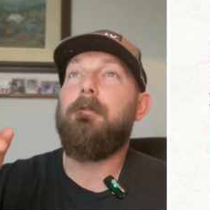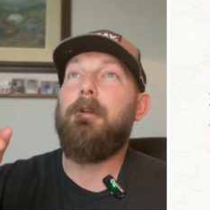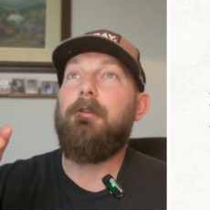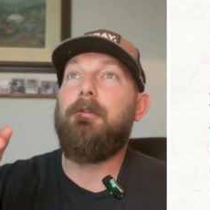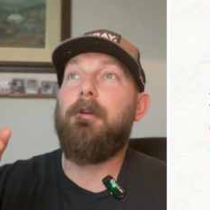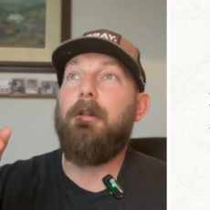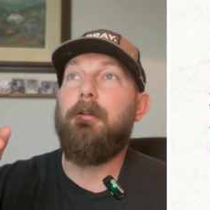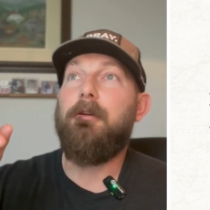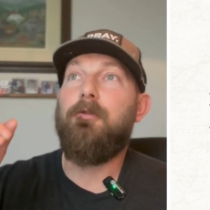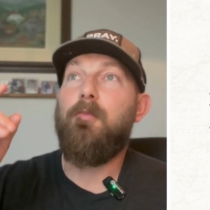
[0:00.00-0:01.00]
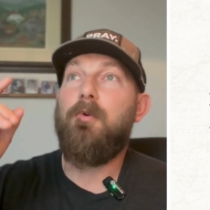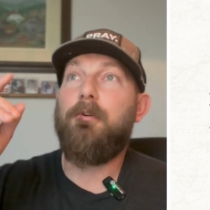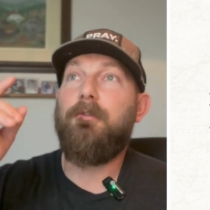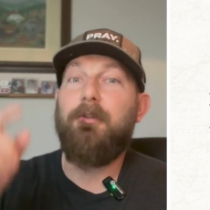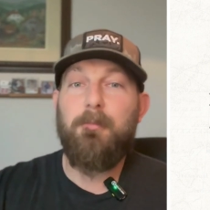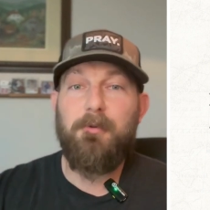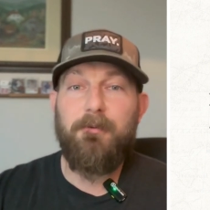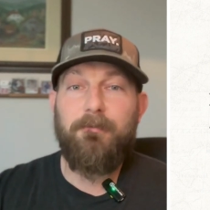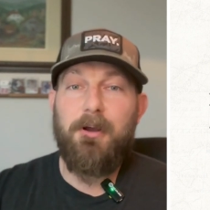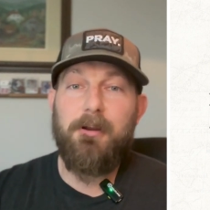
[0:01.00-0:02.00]
It's a little more
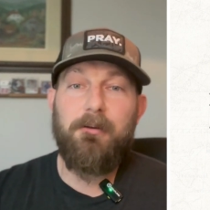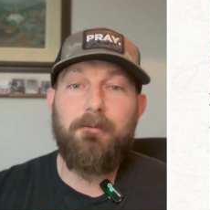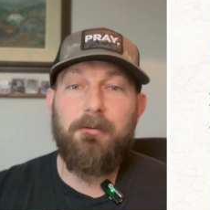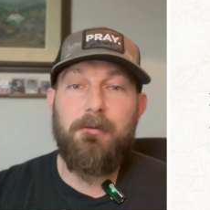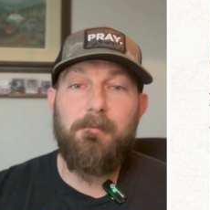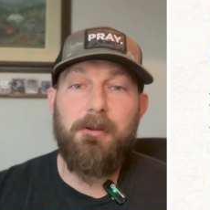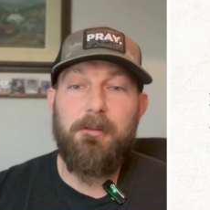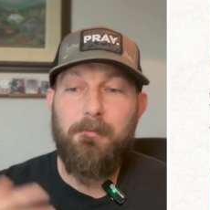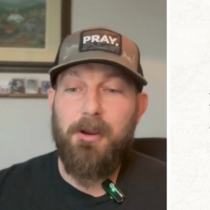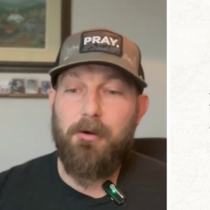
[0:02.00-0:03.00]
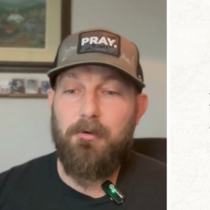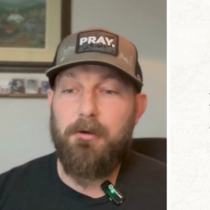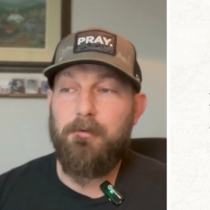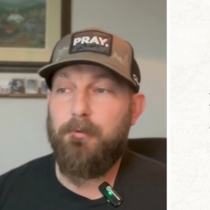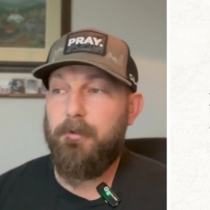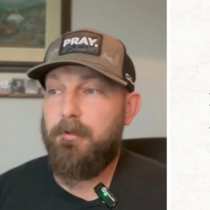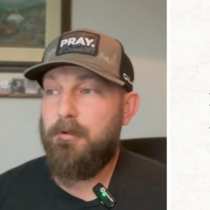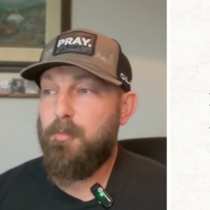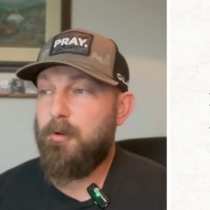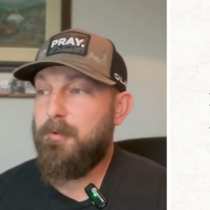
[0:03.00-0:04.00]
simplified as in the metcon with the
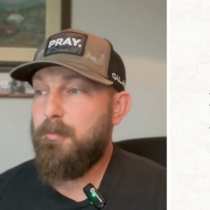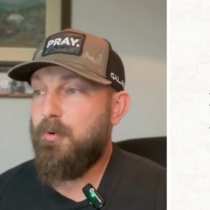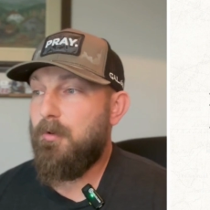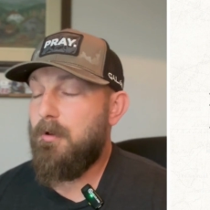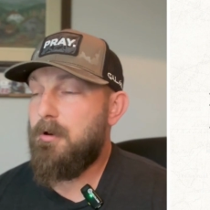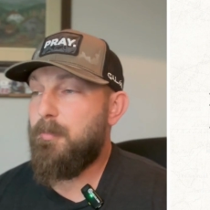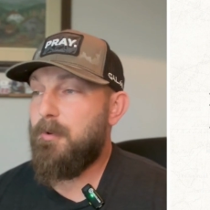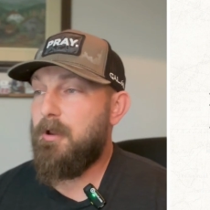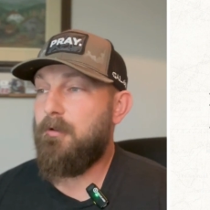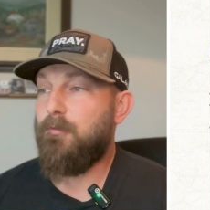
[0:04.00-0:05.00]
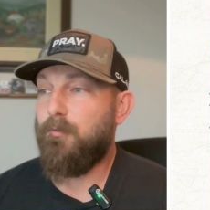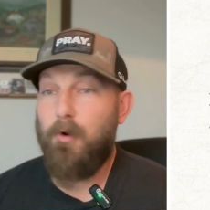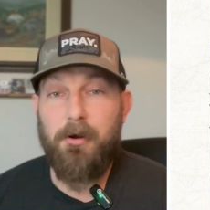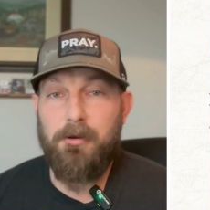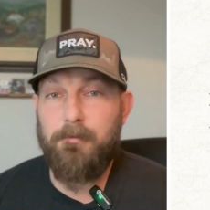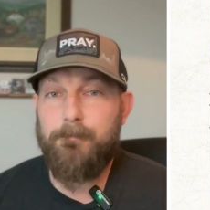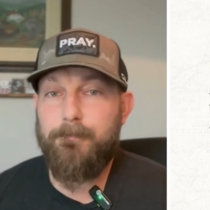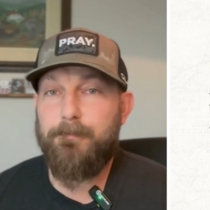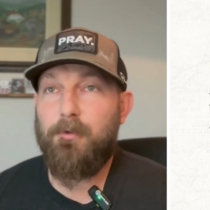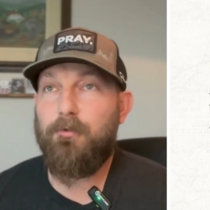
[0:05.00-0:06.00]
burpee pull-up and running.
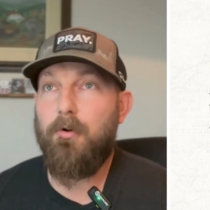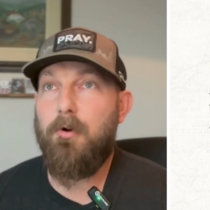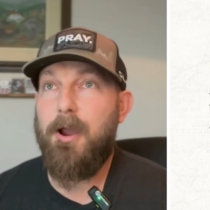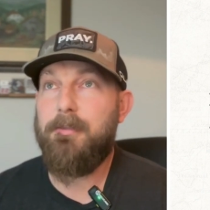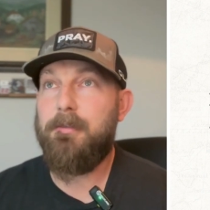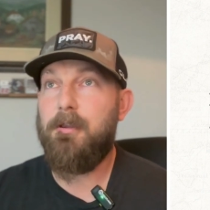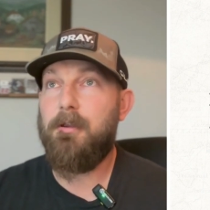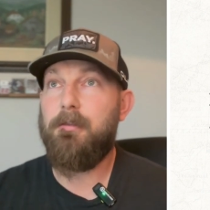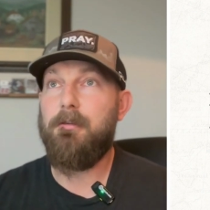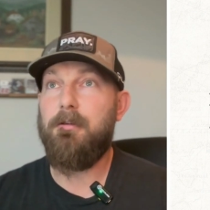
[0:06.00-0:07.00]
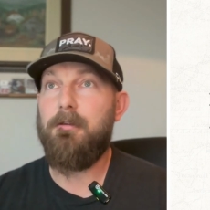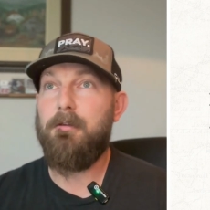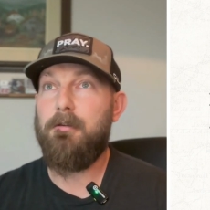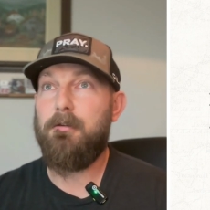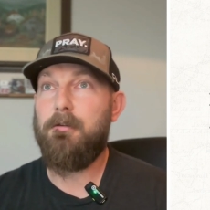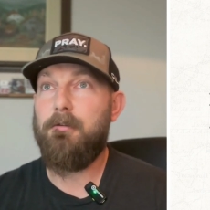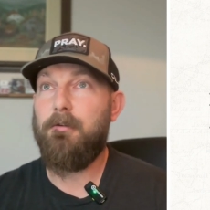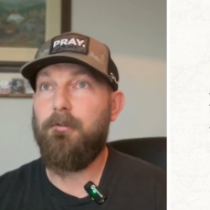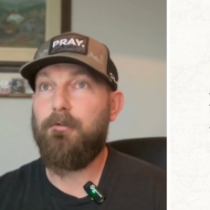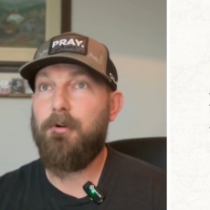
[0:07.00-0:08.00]
So I think the
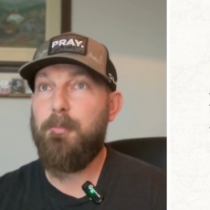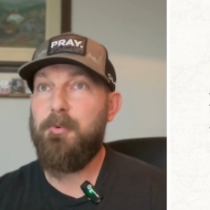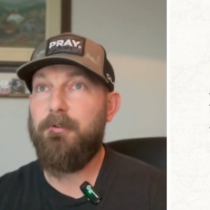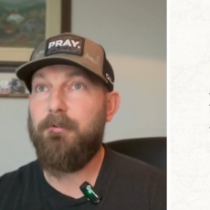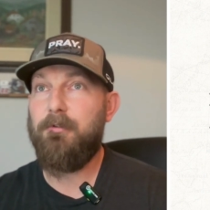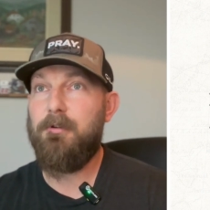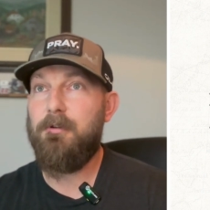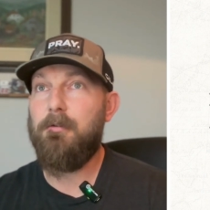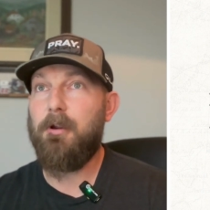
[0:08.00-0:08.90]
discrepancy, the